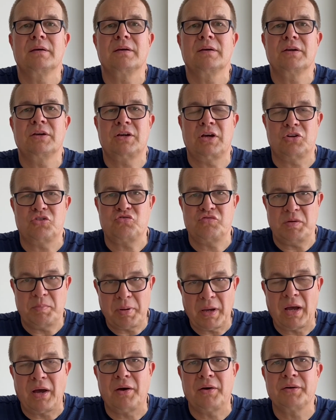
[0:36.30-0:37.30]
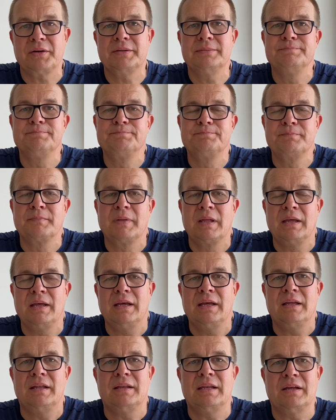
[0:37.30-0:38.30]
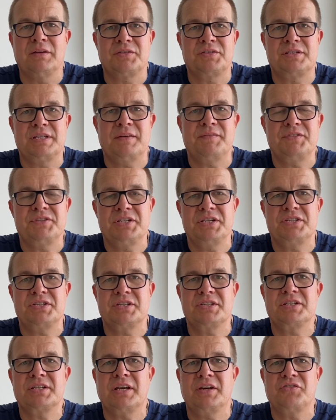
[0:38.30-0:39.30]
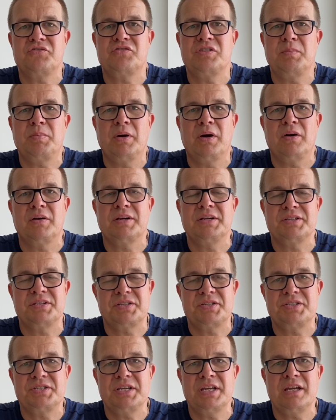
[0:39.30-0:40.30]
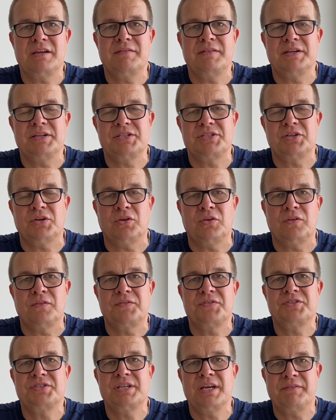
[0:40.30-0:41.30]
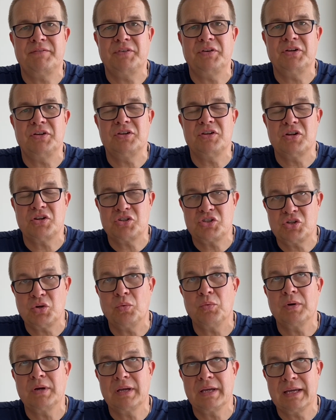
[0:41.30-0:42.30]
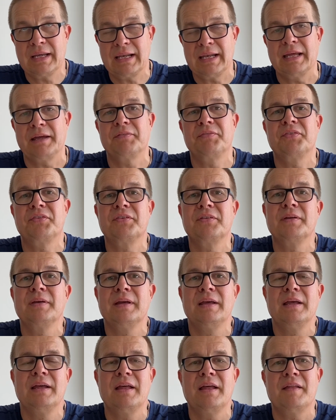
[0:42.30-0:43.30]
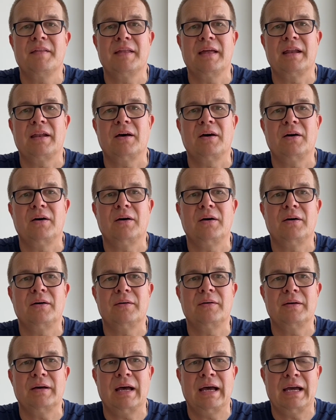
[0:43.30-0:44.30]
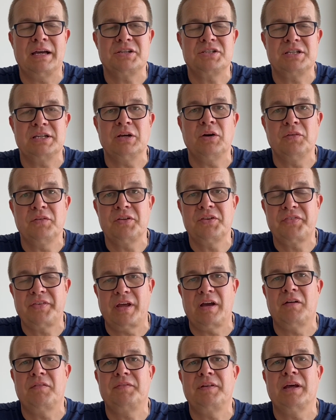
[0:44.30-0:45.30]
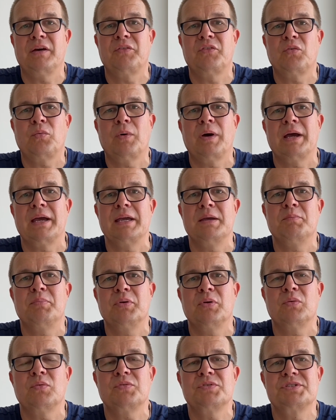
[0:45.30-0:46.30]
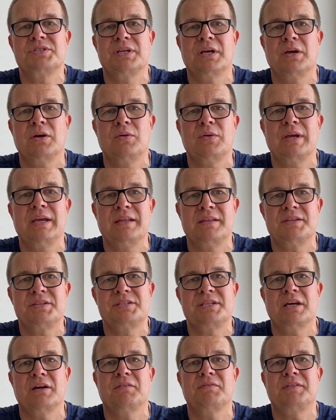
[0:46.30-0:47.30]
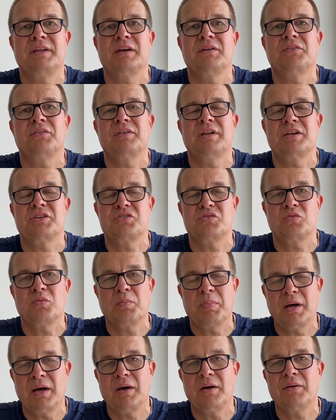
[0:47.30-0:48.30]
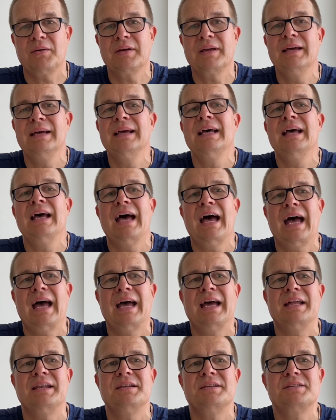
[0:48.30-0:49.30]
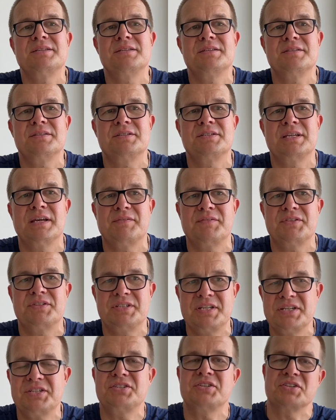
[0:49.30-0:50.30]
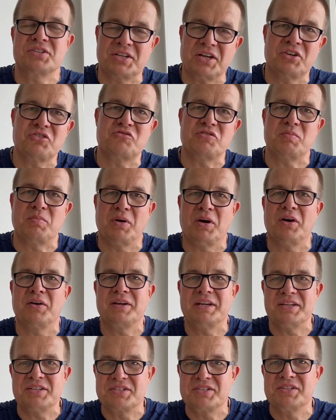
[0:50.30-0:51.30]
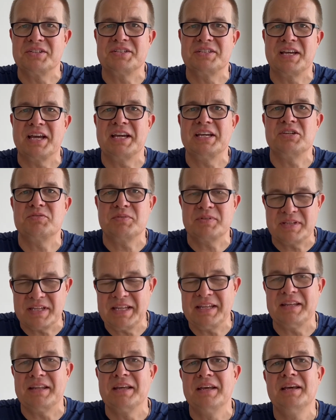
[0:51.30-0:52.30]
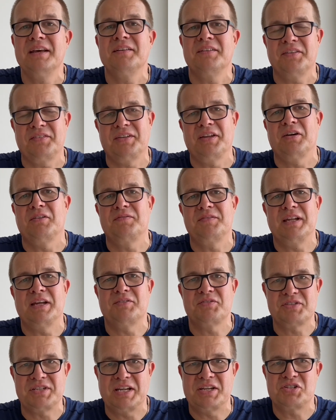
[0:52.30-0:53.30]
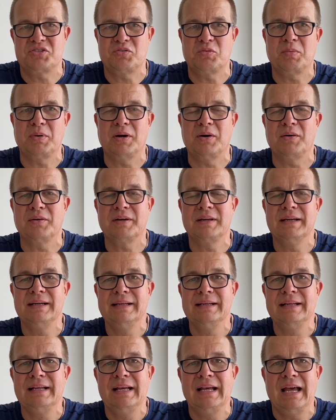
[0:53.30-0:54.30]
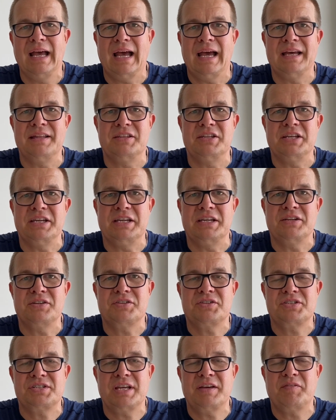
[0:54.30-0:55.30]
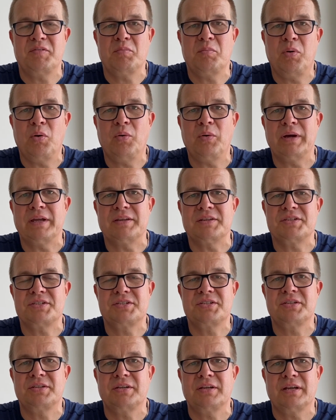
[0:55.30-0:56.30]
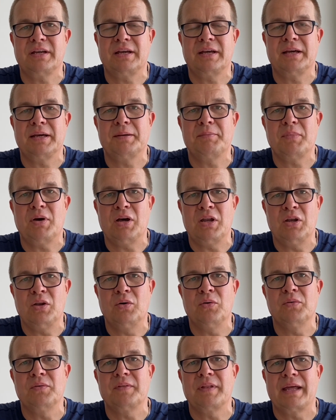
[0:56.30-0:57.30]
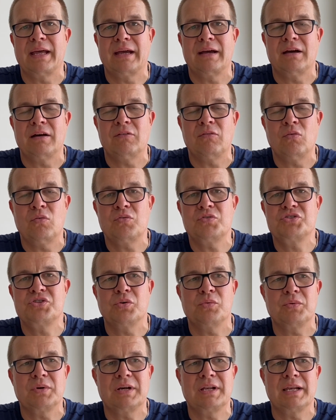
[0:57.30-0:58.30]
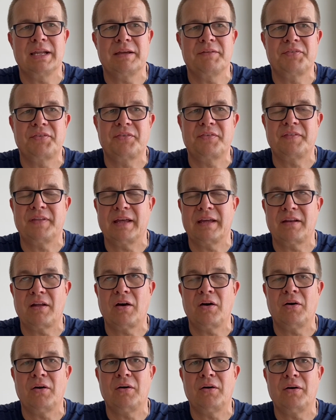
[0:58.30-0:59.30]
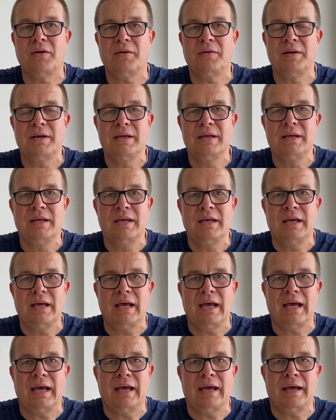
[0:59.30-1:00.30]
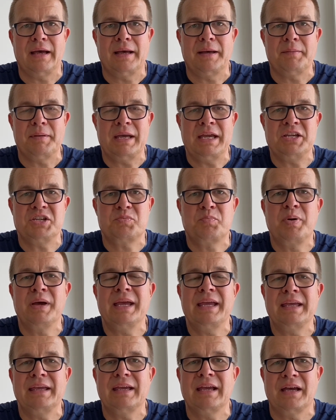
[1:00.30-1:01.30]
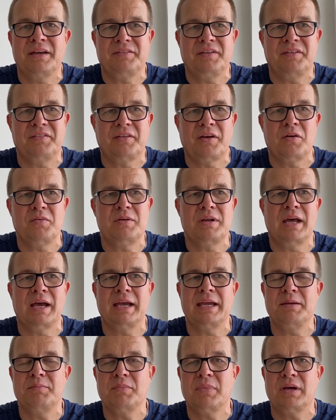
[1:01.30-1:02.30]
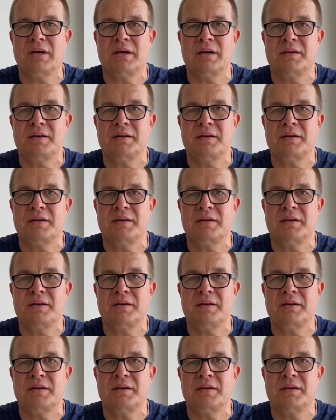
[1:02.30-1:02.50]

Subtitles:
Country Park. Now, Seven Sisters Country Park is a series of 7 chalk cliffs that are actually on the South Downs Way, but also in the South Downs National Park, and the Seven Sisters Country Park is contained within the South Downs National Park. And the 7 points along there are all chalk cliffs that are, each peak has its own name.